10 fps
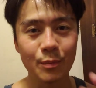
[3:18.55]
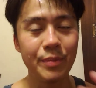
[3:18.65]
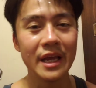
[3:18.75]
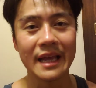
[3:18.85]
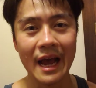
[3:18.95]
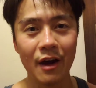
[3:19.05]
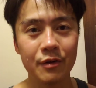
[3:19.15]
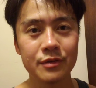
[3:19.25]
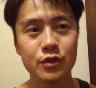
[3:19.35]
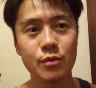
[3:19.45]
to pig
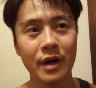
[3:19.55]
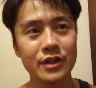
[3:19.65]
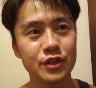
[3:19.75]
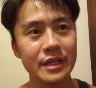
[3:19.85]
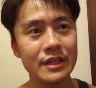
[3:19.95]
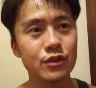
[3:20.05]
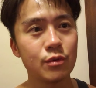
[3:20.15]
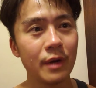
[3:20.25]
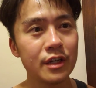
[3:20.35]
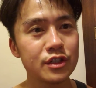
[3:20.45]
out too much or eat
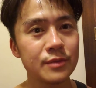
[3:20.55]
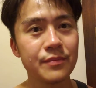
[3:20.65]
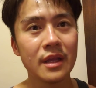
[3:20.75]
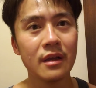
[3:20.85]
too much